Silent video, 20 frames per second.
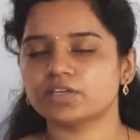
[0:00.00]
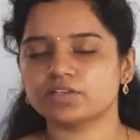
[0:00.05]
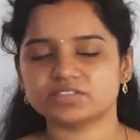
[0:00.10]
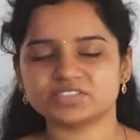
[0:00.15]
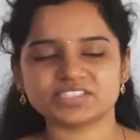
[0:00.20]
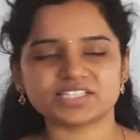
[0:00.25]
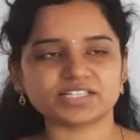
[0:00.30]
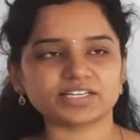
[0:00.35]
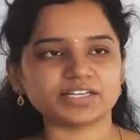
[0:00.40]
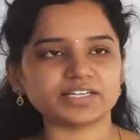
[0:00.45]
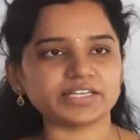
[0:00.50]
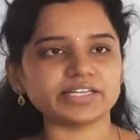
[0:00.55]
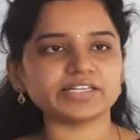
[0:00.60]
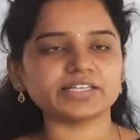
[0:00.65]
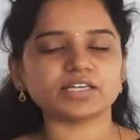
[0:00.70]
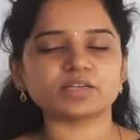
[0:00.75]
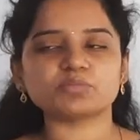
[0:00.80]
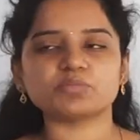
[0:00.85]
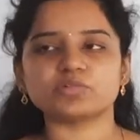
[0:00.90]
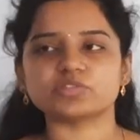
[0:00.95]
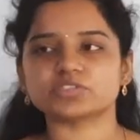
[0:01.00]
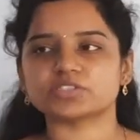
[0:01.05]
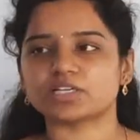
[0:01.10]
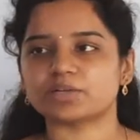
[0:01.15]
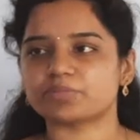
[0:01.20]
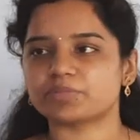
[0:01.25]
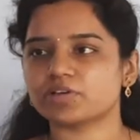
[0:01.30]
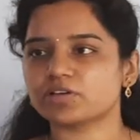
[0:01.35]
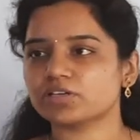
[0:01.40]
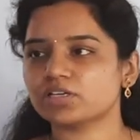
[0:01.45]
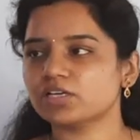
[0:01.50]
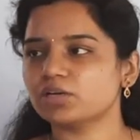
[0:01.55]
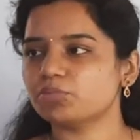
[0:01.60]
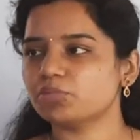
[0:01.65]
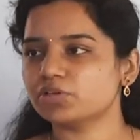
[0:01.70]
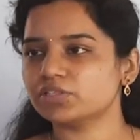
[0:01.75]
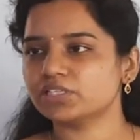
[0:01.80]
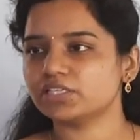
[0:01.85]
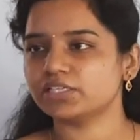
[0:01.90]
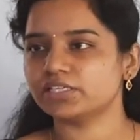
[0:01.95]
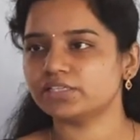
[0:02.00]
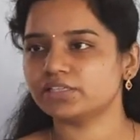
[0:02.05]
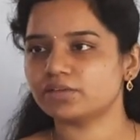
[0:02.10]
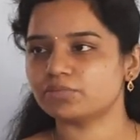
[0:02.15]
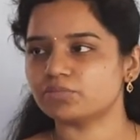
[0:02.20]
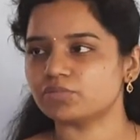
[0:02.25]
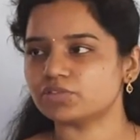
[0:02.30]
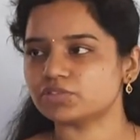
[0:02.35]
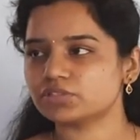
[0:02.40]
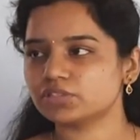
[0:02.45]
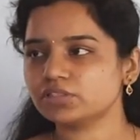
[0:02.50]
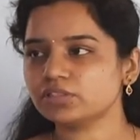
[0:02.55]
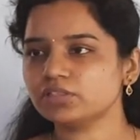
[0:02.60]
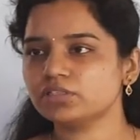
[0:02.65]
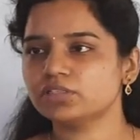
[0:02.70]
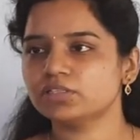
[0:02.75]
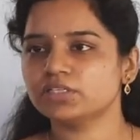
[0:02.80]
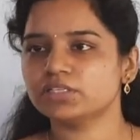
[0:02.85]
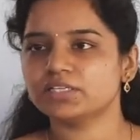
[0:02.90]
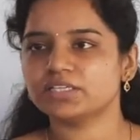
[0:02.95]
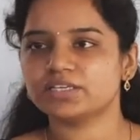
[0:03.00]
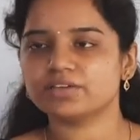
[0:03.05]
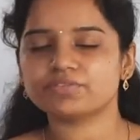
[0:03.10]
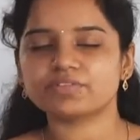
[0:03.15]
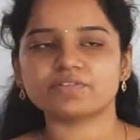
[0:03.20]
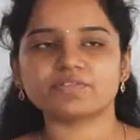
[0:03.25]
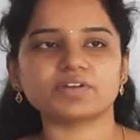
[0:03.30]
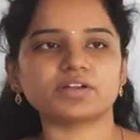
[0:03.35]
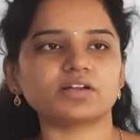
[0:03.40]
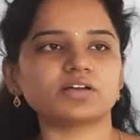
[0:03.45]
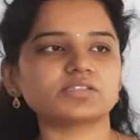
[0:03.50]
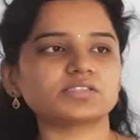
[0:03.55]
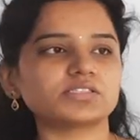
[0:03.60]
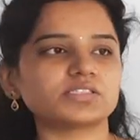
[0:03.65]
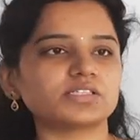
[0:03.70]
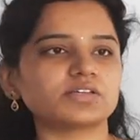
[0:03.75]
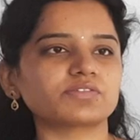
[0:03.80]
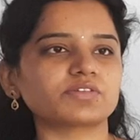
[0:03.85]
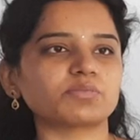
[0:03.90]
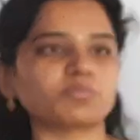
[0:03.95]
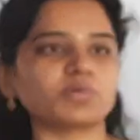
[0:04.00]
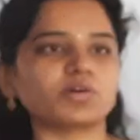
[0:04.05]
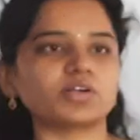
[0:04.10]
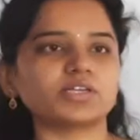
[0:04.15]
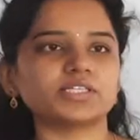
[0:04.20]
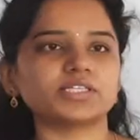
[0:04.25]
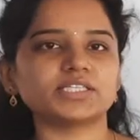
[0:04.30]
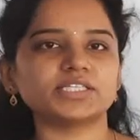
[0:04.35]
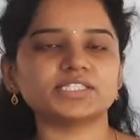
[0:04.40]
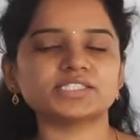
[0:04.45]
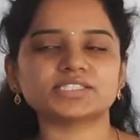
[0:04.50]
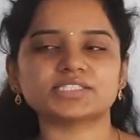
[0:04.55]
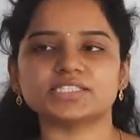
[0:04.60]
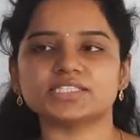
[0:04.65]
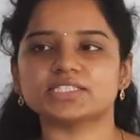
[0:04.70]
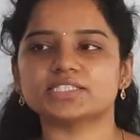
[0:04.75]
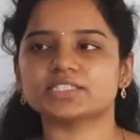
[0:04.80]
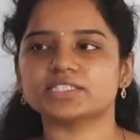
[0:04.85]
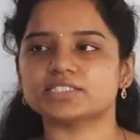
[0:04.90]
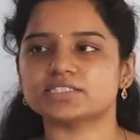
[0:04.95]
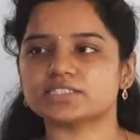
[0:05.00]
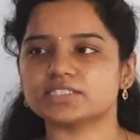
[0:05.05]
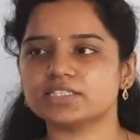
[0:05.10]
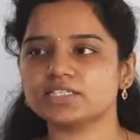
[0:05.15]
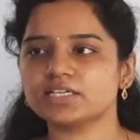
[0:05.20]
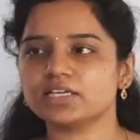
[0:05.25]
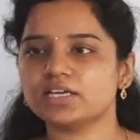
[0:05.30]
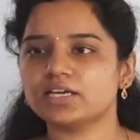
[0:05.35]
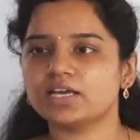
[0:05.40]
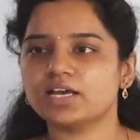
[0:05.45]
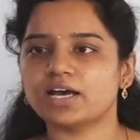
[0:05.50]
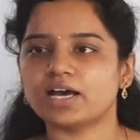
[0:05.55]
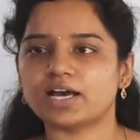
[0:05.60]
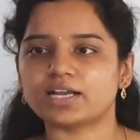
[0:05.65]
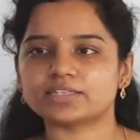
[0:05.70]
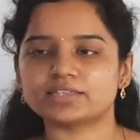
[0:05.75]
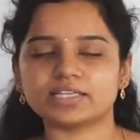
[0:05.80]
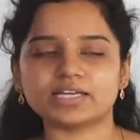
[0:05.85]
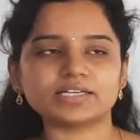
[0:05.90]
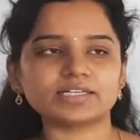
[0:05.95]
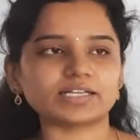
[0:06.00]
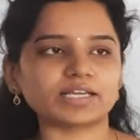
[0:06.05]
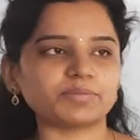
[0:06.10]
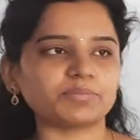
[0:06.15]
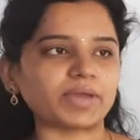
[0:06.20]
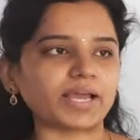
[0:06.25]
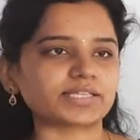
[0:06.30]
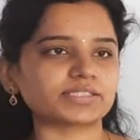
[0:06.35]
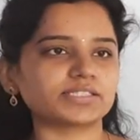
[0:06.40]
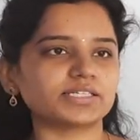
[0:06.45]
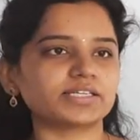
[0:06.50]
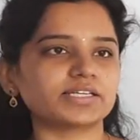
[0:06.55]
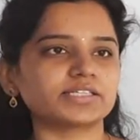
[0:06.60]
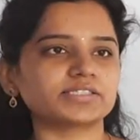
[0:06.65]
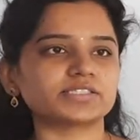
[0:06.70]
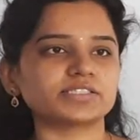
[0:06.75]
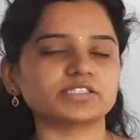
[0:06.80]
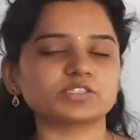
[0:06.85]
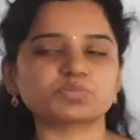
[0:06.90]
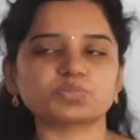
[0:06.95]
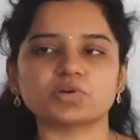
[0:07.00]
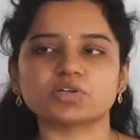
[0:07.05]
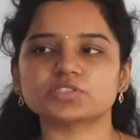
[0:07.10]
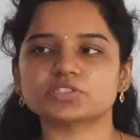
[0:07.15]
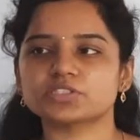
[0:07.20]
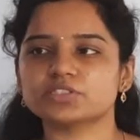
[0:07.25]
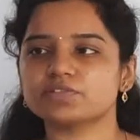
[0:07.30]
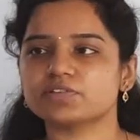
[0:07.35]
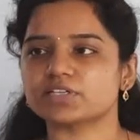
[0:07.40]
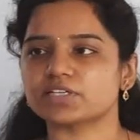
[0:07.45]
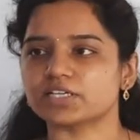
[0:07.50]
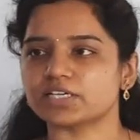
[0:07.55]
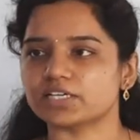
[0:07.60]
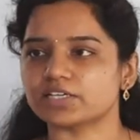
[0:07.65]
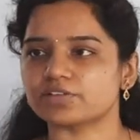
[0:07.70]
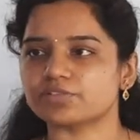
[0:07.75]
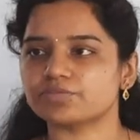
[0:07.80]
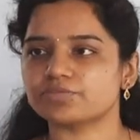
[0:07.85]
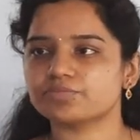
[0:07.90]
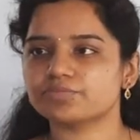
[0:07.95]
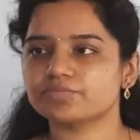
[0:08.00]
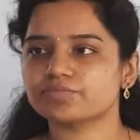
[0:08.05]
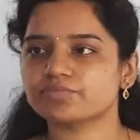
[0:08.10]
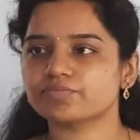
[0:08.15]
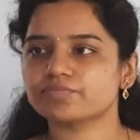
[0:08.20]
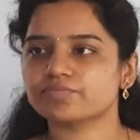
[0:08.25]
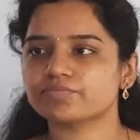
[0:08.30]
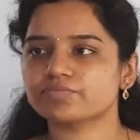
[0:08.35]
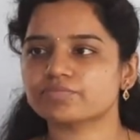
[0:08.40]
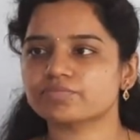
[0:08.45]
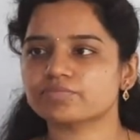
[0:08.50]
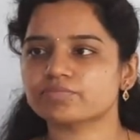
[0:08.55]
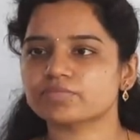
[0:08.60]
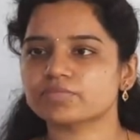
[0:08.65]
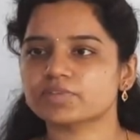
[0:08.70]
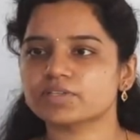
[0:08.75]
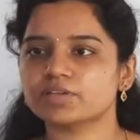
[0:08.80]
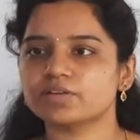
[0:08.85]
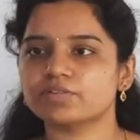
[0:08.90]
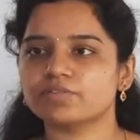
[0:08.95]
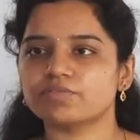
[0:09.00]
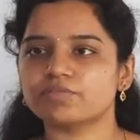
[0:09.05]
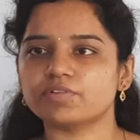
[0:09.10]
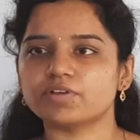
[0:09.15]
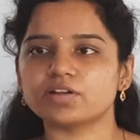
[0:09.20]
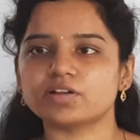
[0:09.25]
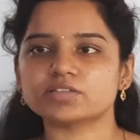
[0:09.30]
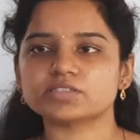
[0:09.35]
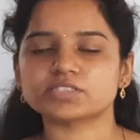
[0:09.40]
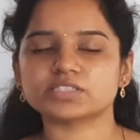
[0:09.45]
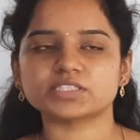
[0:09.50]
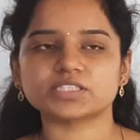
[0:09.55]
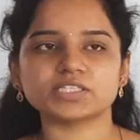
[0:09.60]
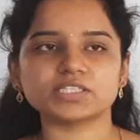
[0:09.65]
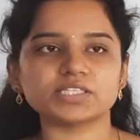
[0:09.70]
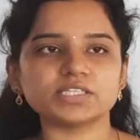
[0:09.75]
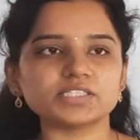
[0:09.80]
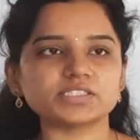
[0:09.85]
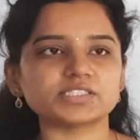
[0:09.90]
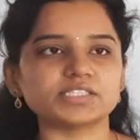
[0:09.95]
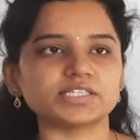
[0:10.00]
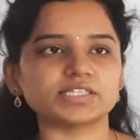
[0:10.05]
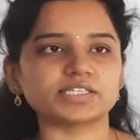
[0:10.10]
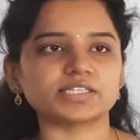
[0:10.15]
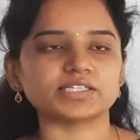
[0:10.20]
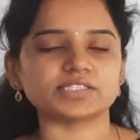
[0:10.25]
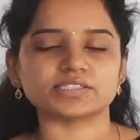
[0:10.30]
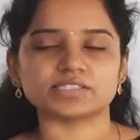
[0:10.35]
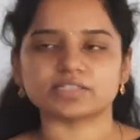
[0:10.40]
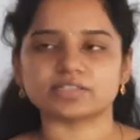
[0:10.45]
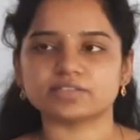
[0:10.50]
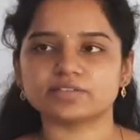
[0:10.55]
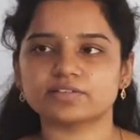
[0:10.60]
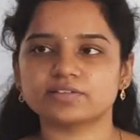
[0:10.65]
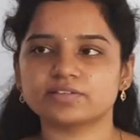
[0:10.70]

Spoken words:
General linear motion, I am talking about the linear motion. If the velocity of the body is decreasing, at that time acceleration is positive or negative? Velocity is decreasing.